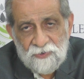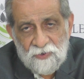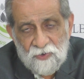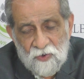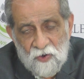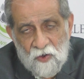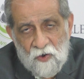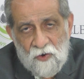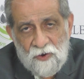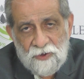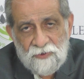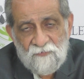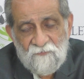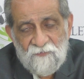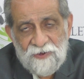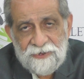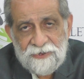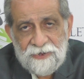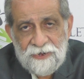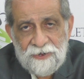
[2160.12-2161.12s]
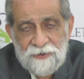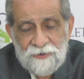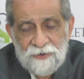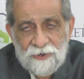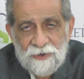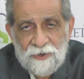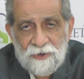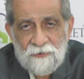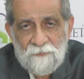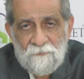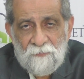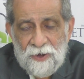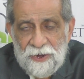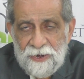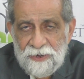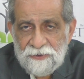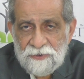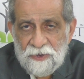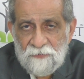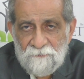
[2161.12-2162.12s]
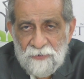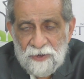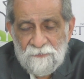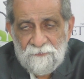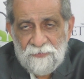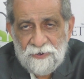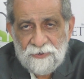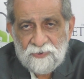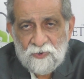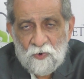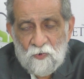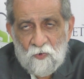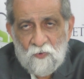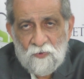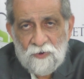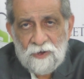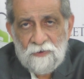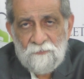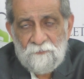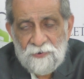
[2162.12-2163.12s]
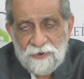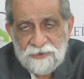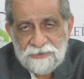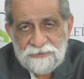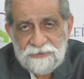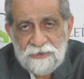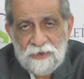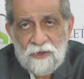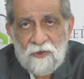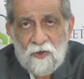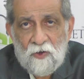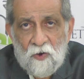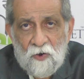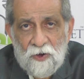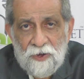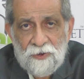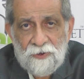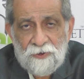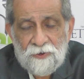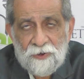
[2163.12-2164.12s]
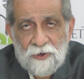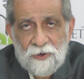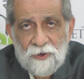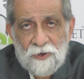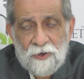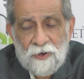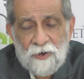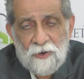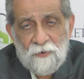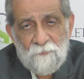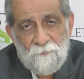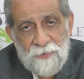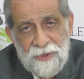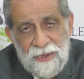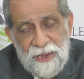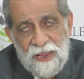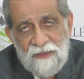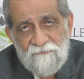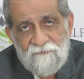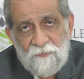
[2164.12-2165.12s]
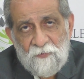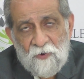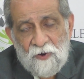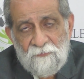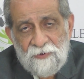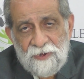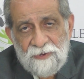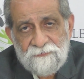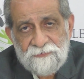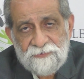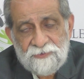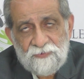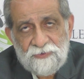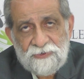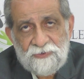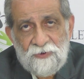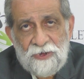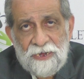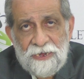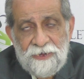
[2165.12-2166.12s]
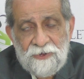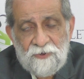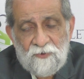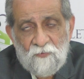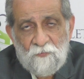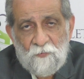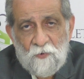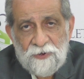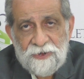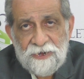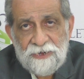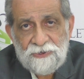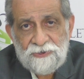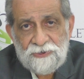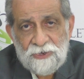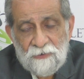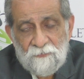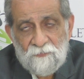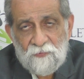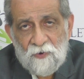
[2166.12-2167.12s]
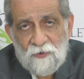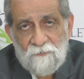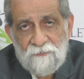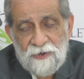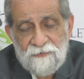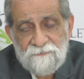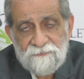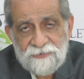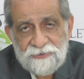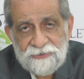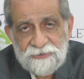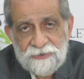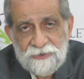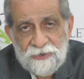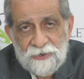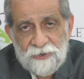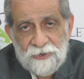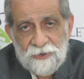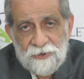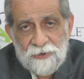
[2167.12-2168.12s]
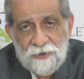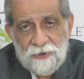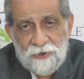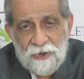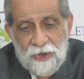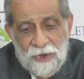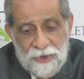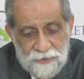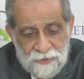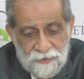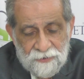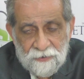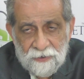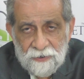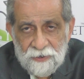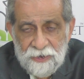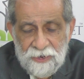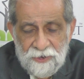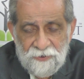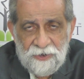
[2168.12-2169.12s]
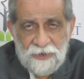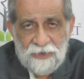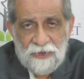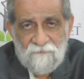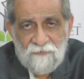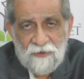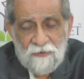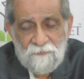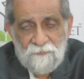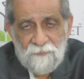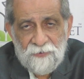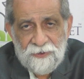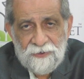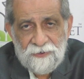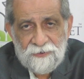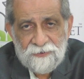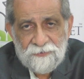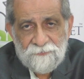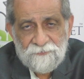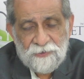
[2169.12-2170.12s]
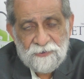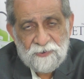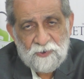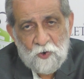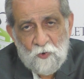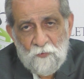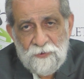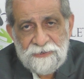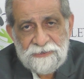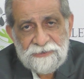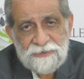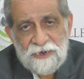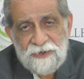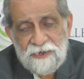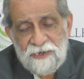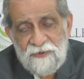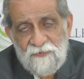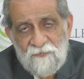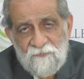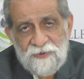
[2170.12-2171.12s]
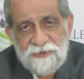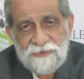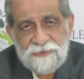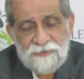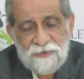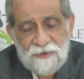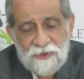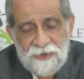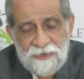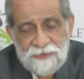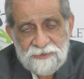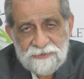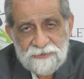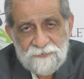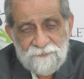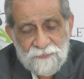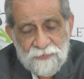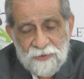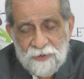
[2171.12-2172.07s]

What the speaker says: not vetted by the member's own personal lawyer may have problems which will lead to potential problems. And in redevelopment, slow and steady wins the race.